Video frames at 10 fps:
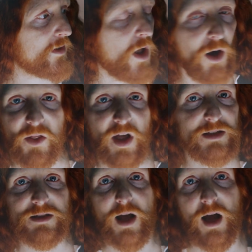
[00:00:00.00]
No,
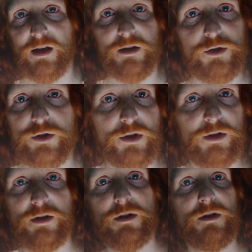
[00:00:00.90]
that's not. You
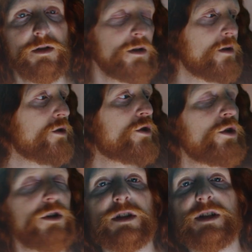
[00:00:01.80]
shouldn't. You
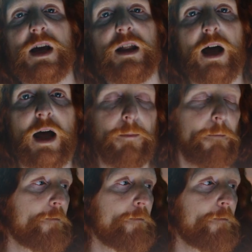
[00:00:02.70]
shouldn't say that.